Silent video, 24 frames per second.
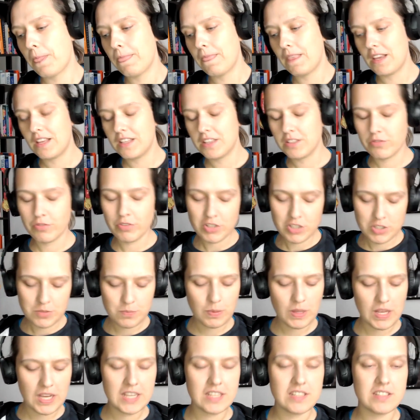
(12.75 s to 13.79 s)
The first
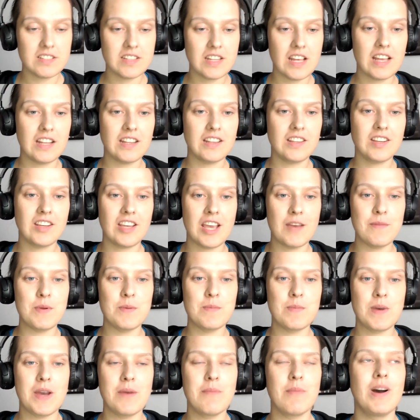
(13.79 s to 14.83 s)
place that came in
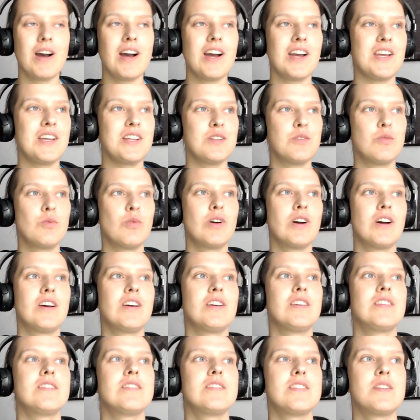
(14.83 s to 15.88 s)
my mind
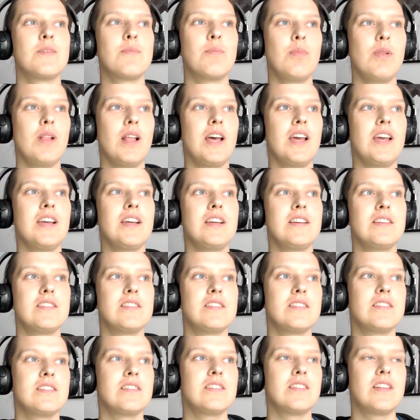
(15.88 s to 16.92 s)
was
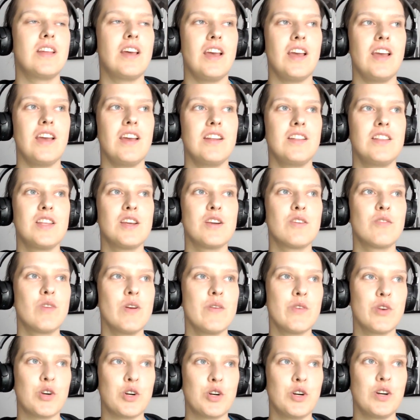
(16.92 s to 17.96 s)
the
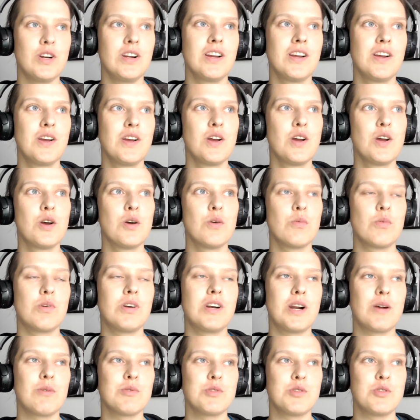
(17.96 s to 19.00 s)
river
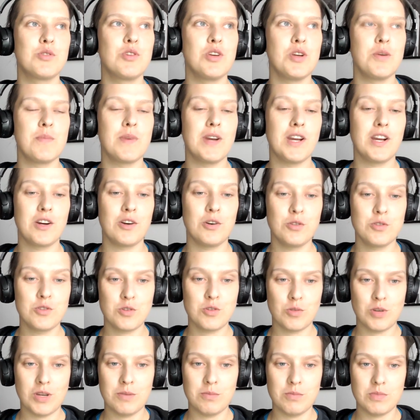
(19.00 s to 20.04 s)
where I was doing my cold
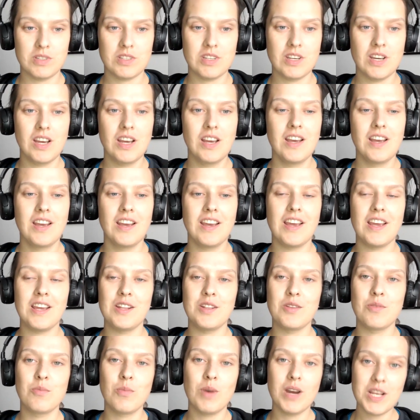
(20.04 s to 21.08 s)
swims.
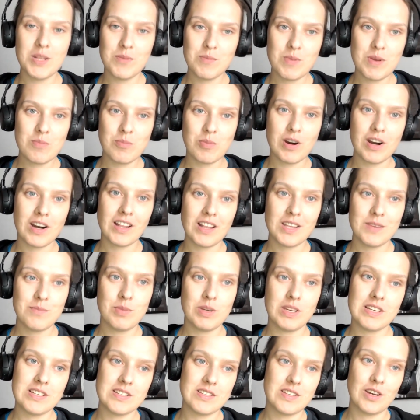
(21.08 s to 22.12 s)
It might be partly
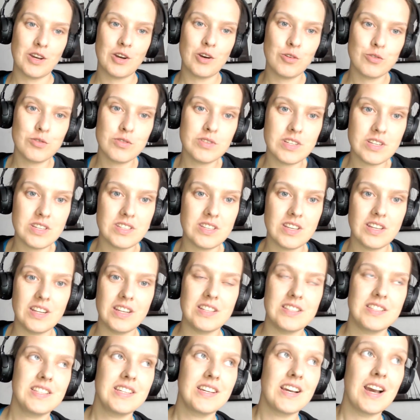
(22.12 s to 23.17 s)
because the cold season
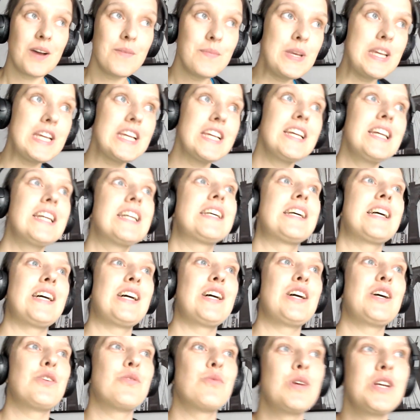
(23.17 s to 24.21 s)
is coming,
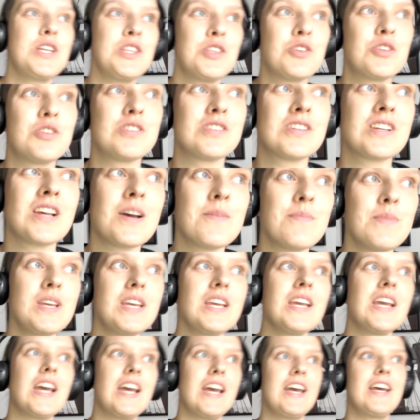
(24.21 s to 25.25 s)
winter is
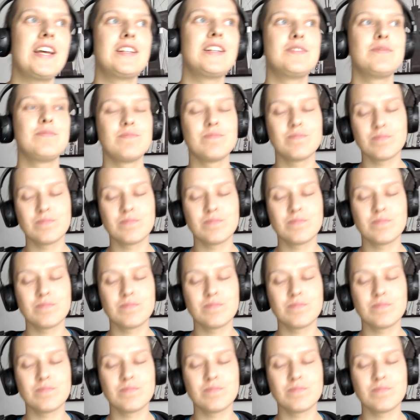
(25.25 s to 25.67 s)
coming, and